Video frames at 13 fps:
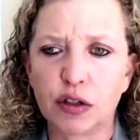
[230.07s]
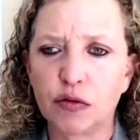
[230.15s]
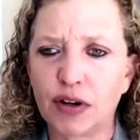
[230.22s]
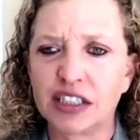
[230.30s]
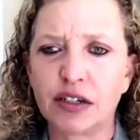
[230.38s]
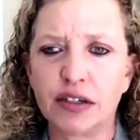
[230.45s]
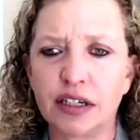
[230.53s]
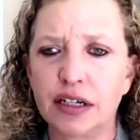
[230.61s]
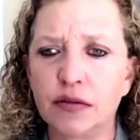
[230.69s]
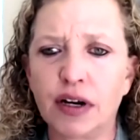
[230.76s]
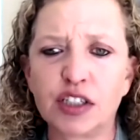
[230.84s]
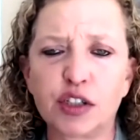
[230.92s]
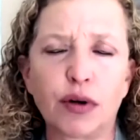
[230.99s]
The
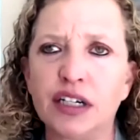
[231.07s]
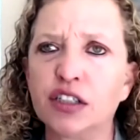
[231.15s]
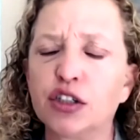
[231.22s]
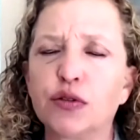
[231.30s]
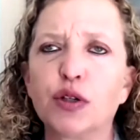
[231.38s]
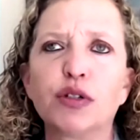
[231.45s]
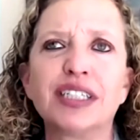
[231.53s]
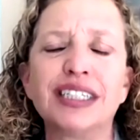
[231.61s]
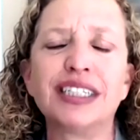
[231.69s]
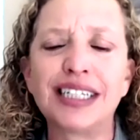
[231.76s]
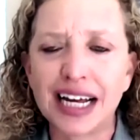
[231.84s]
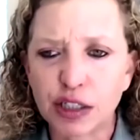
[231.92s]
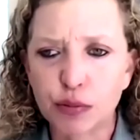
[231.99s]
restaurant industry was
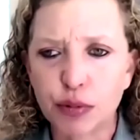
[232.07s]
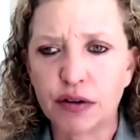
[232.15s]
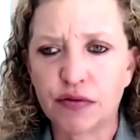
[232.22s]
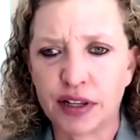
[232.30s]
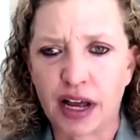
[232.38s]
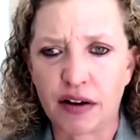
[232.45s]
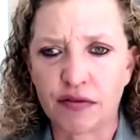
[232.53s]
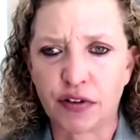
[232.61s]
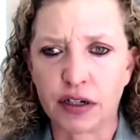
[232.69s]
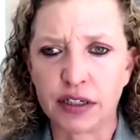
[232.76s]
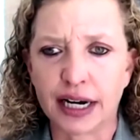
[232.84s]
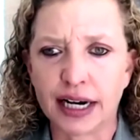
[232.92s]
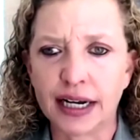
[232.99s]
desperate for that
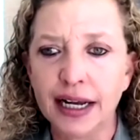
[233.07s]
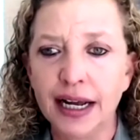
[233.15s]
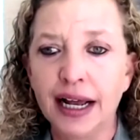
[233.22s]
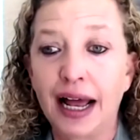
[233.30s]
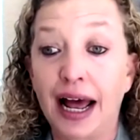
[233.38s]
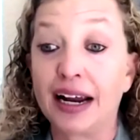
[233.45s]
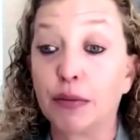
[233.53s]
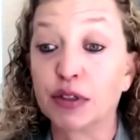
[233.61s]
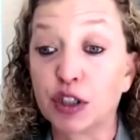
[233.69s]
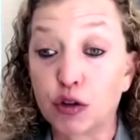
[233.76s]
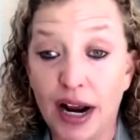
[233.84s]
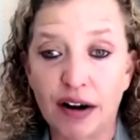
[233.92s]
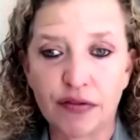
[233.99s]
funding, and it
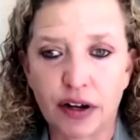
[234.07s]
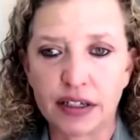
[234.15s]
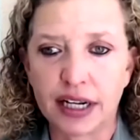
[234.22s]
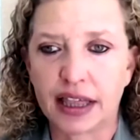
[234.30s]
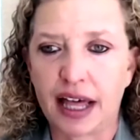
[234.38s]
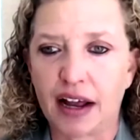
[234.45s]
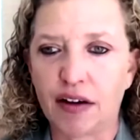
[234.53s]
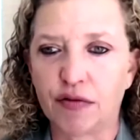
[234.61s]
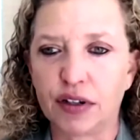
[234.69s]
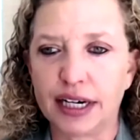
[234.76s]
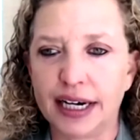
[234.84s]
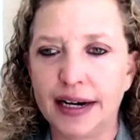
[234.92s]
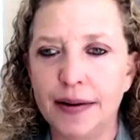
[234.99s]
was grant funding,
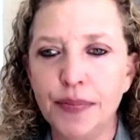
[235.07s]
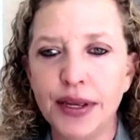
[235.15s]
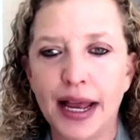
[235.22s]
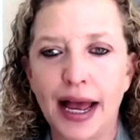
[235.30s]
thankfully.